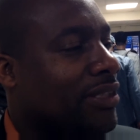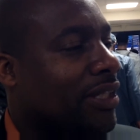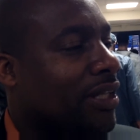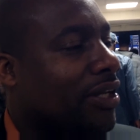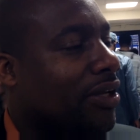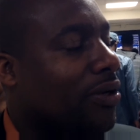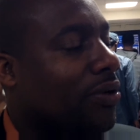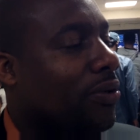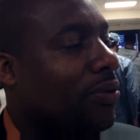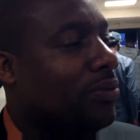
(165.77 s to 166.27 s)
It's a
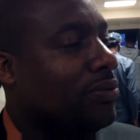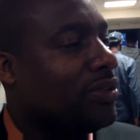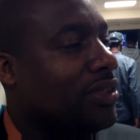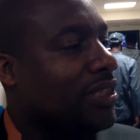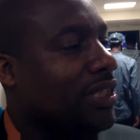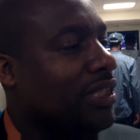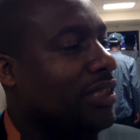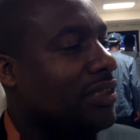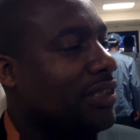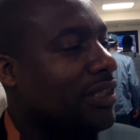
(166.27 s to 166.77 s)
long
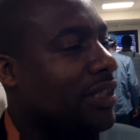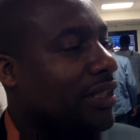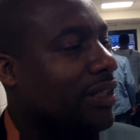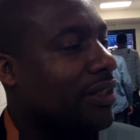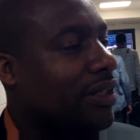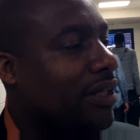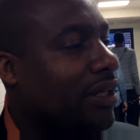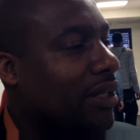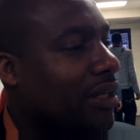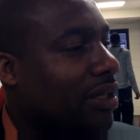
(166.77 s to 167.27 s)
season,
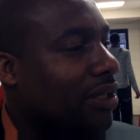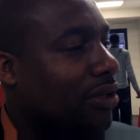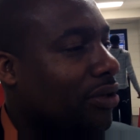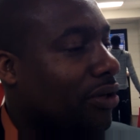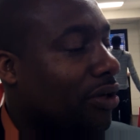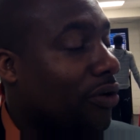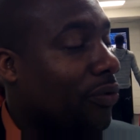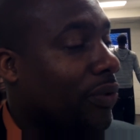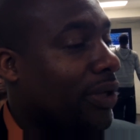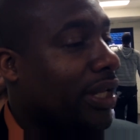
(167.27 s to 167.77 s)
and, you know,